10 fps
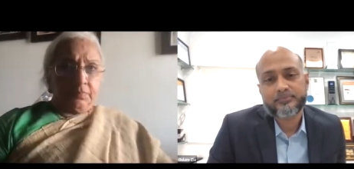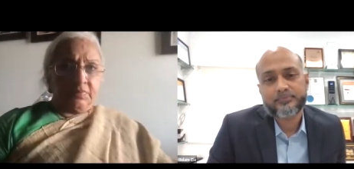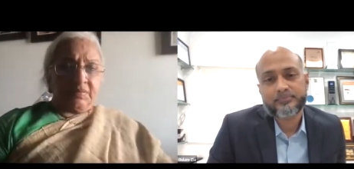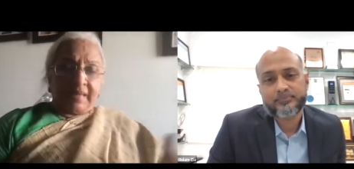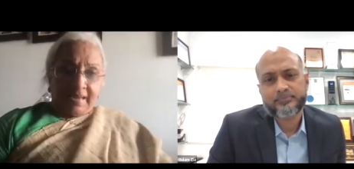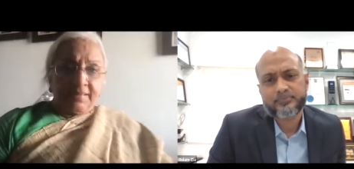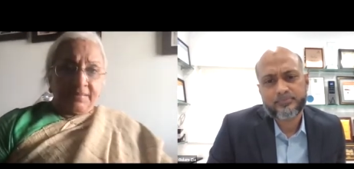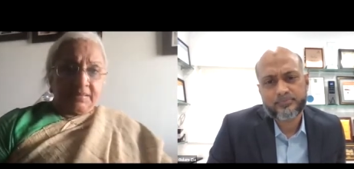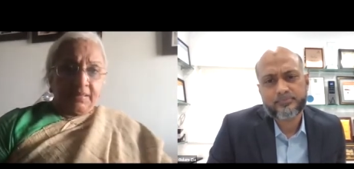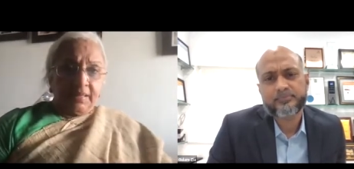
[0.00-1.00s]

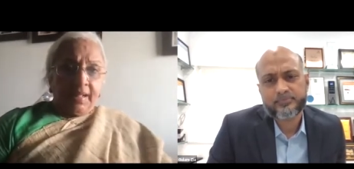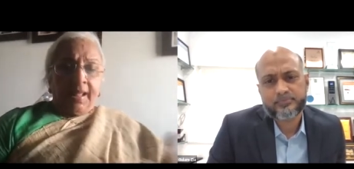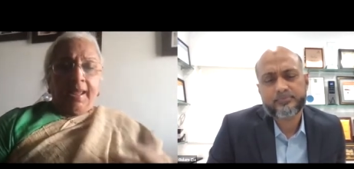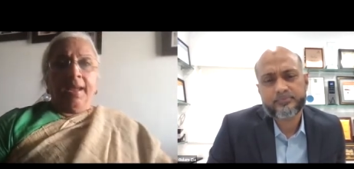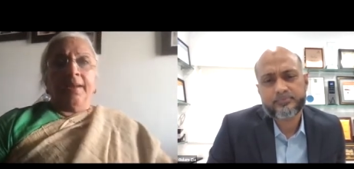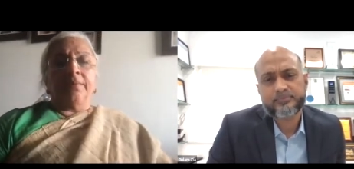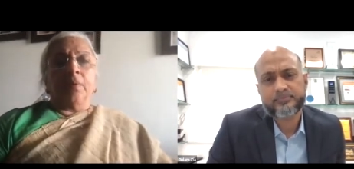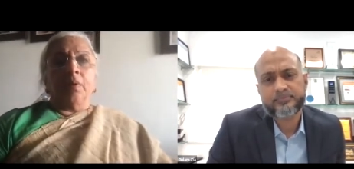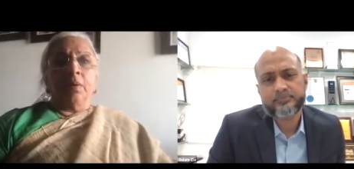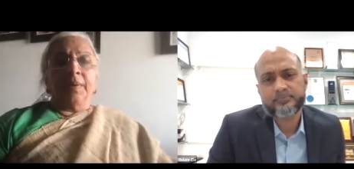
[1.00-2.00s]
Speaker 1: scarce and
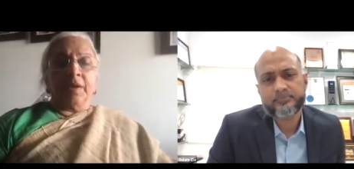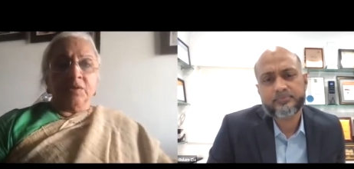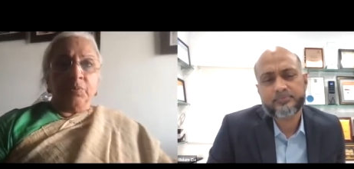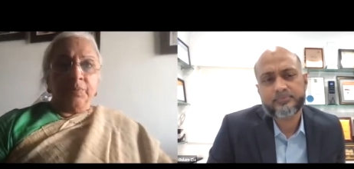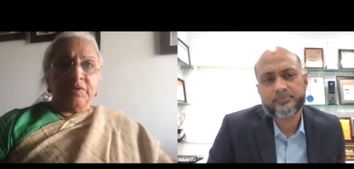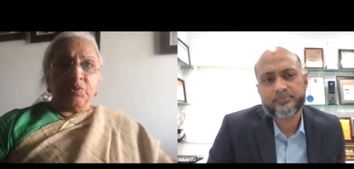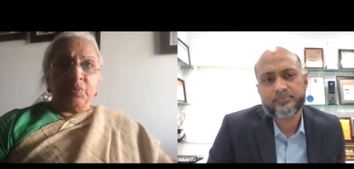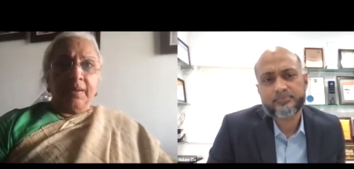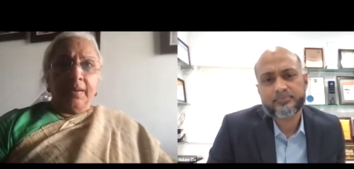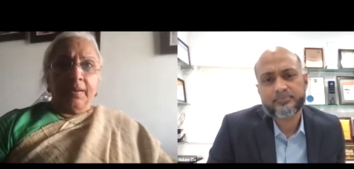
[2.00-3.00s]
uh, because of which
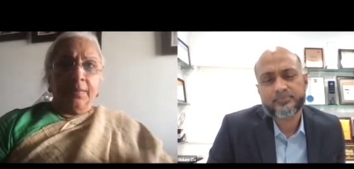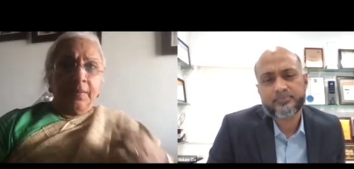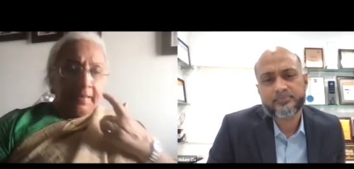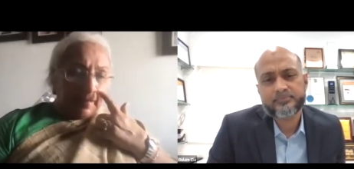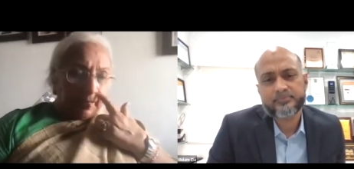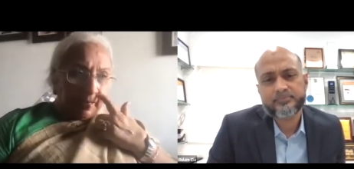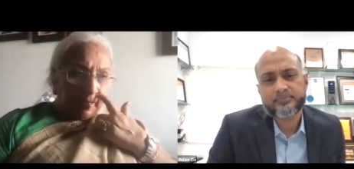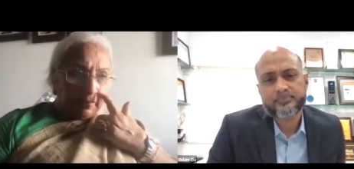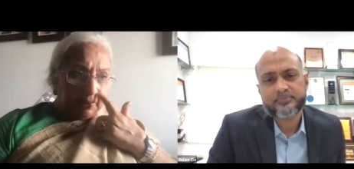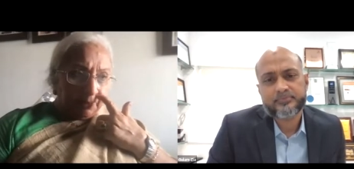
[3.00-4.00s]
uh, in, in,
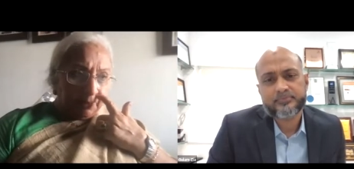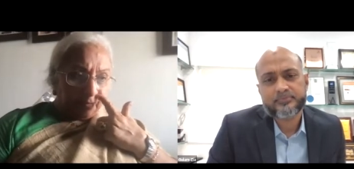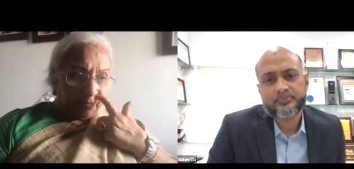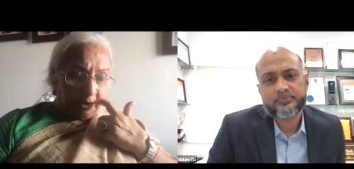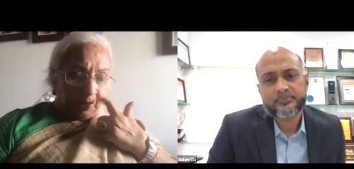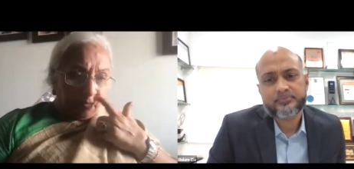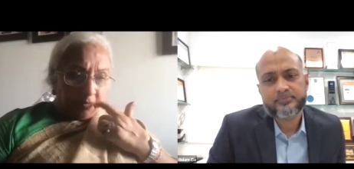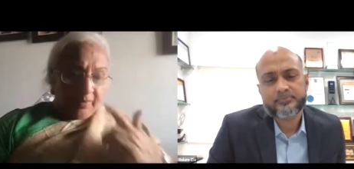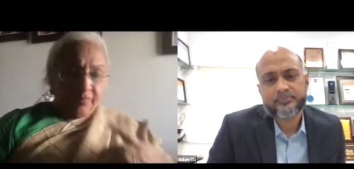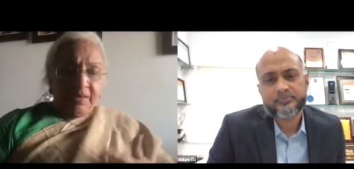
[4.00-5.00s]
in the periphery of
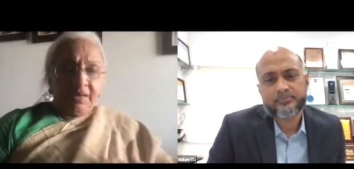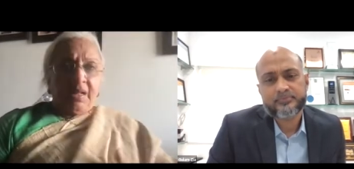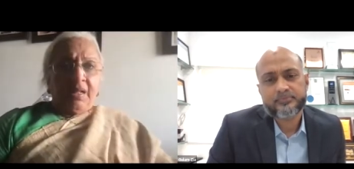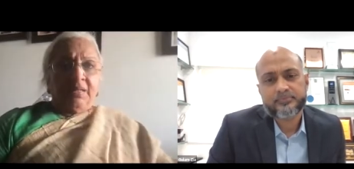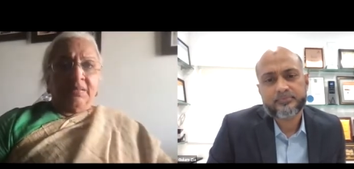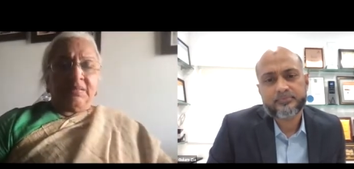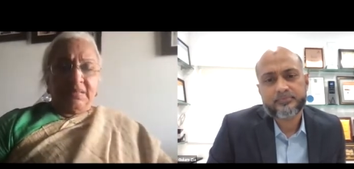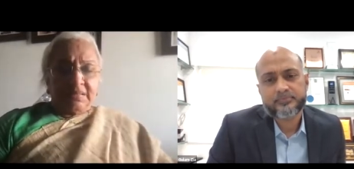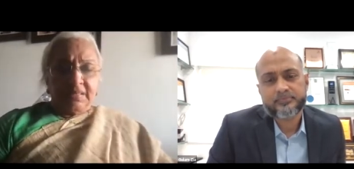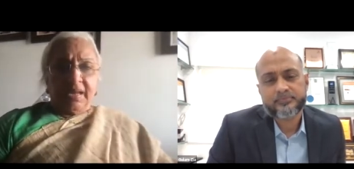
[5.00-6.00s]
every
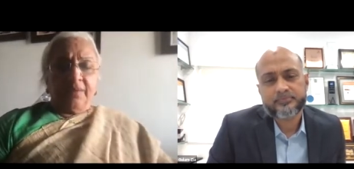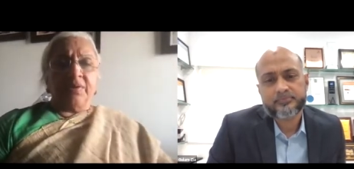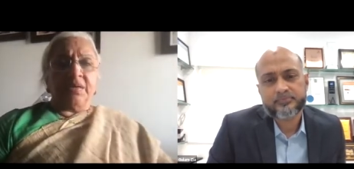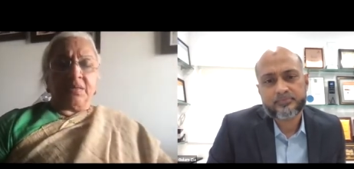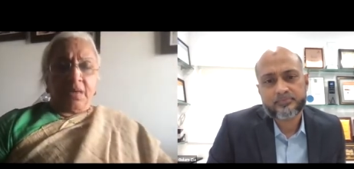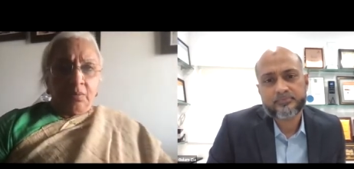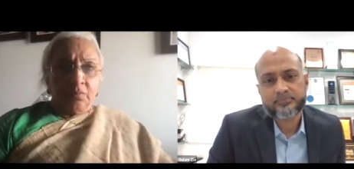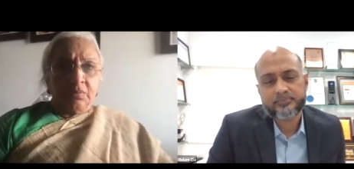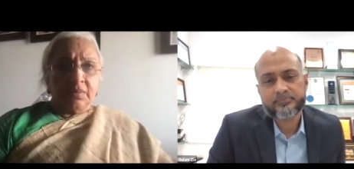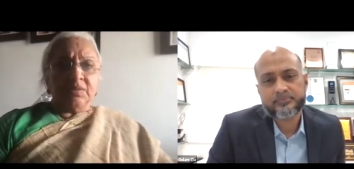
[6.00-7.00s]
city every
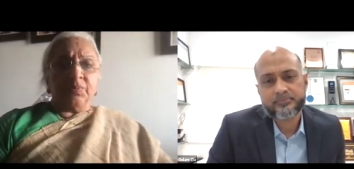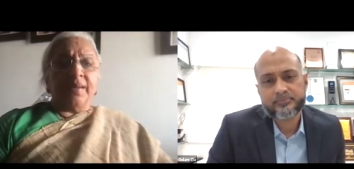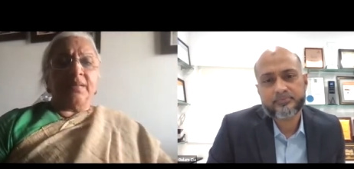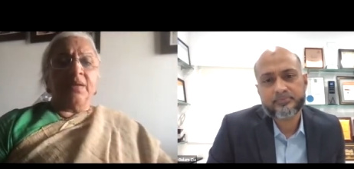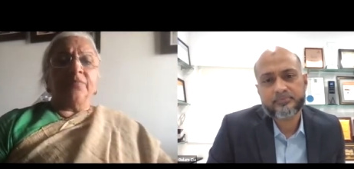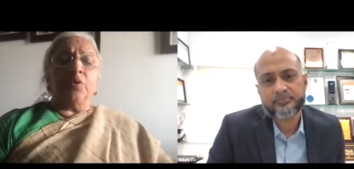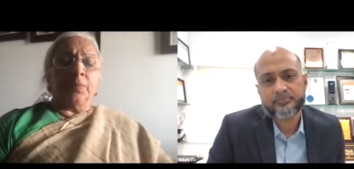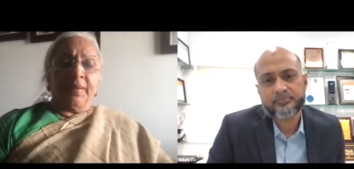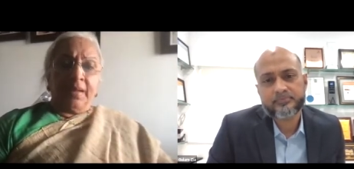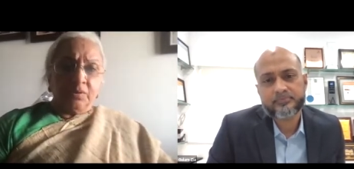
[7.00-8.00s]
town is where the
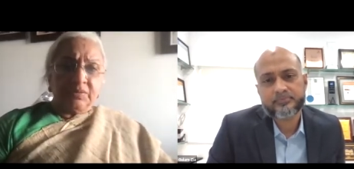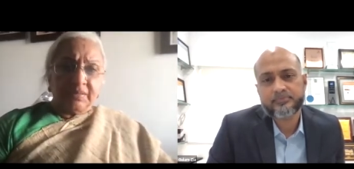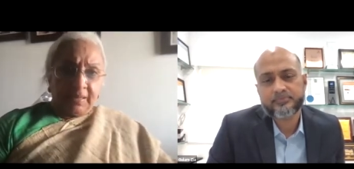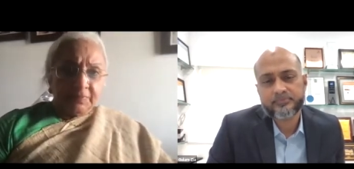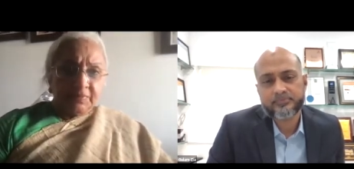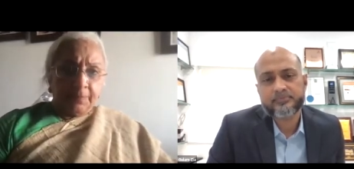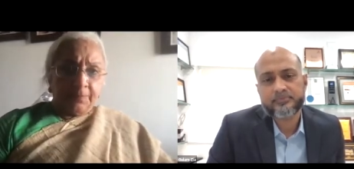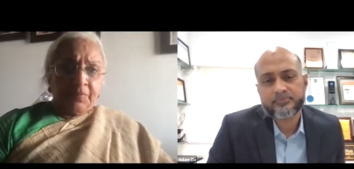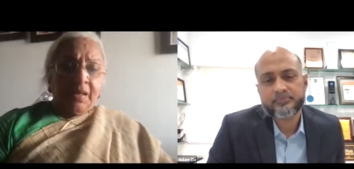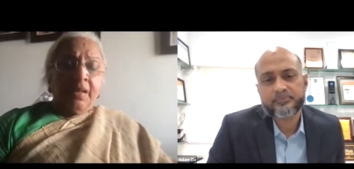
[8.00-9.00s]
affordable housing comes up
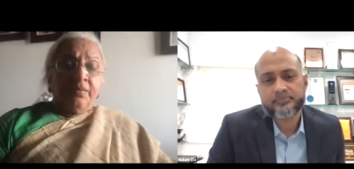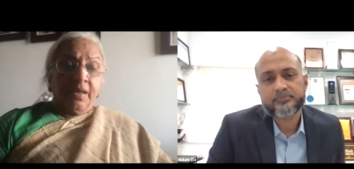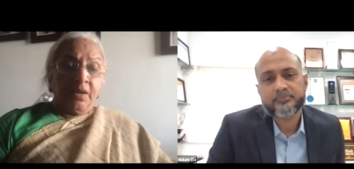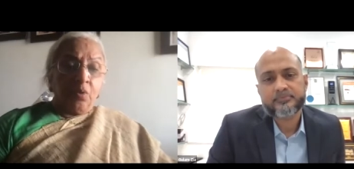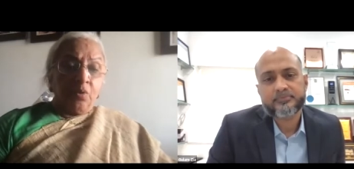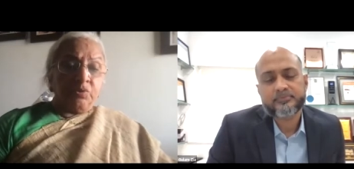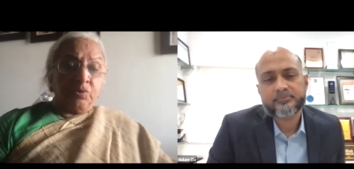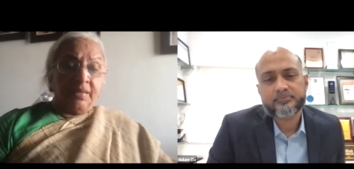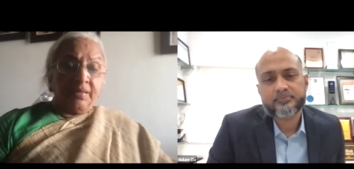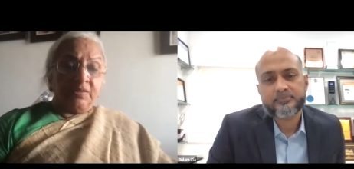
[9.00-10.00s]
there
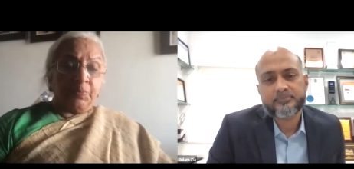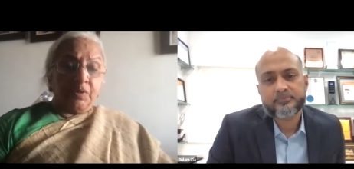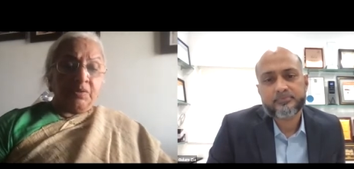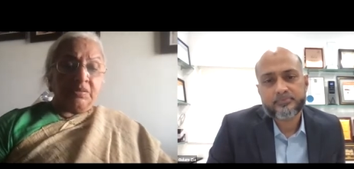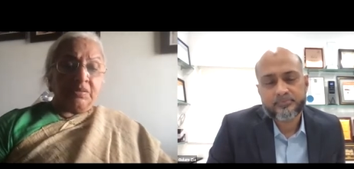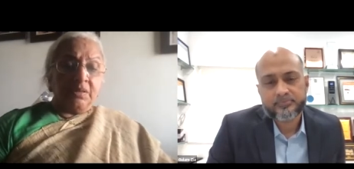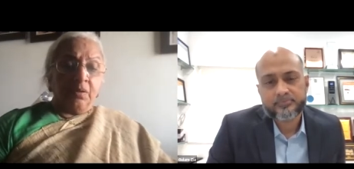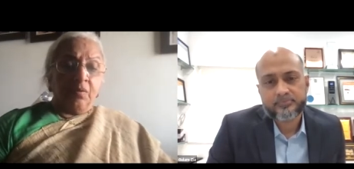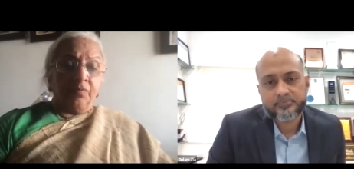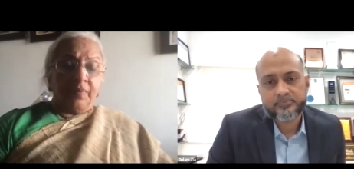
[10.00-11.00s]
also there is paucity
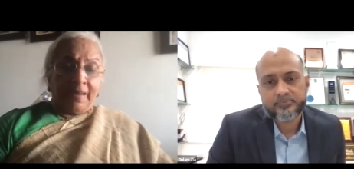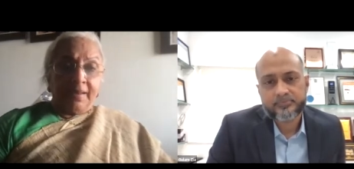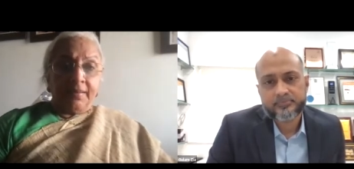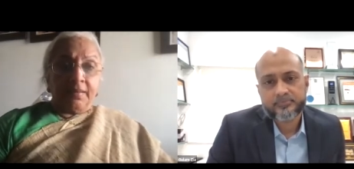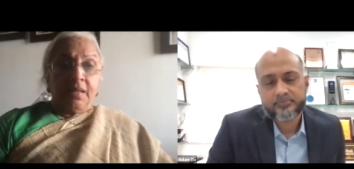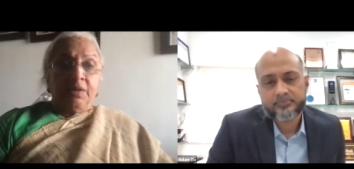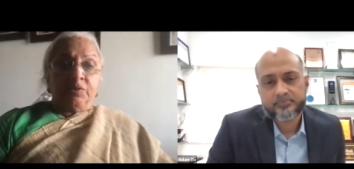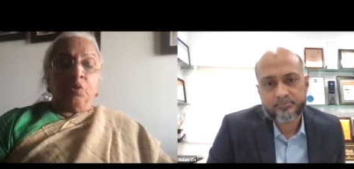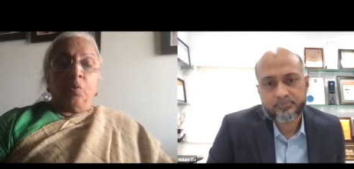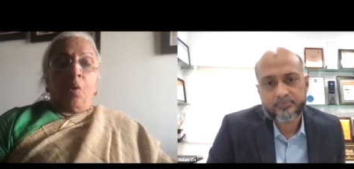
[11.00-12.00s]
of land
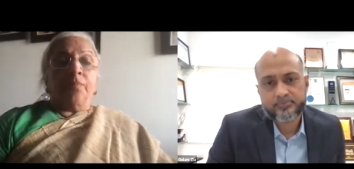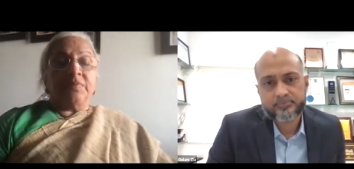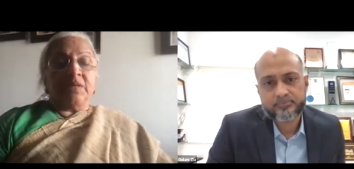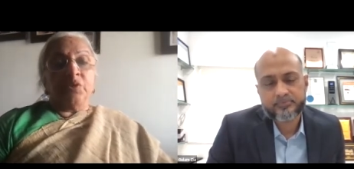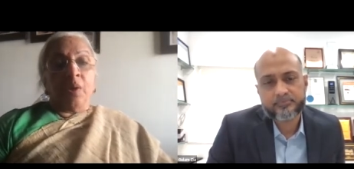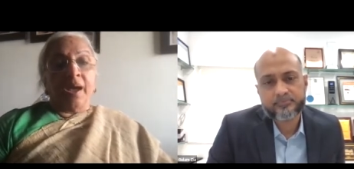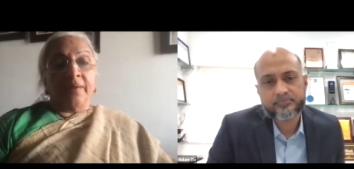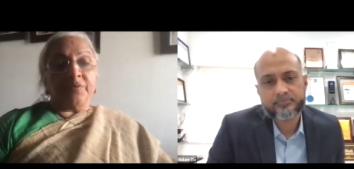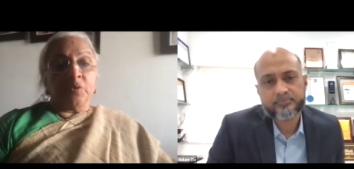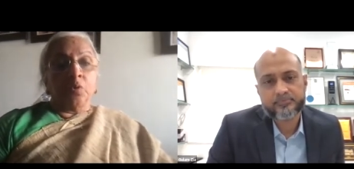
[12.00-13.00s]
so obviously you
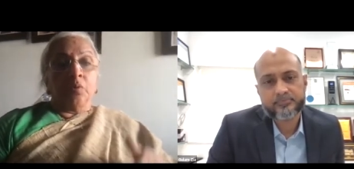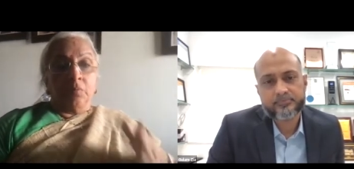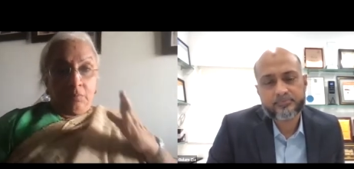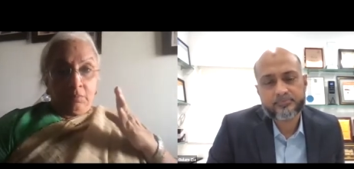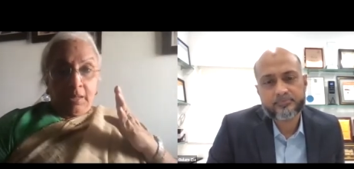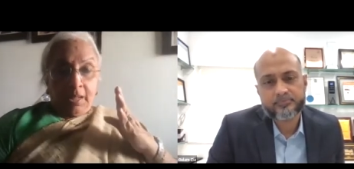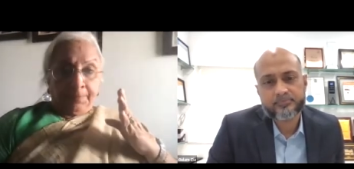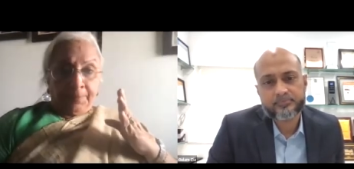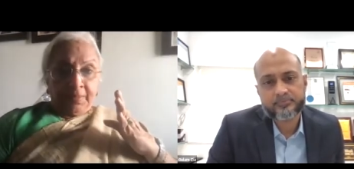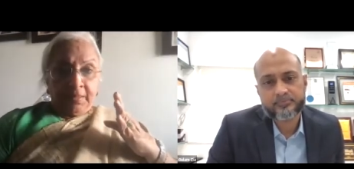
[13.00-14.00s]
have to go up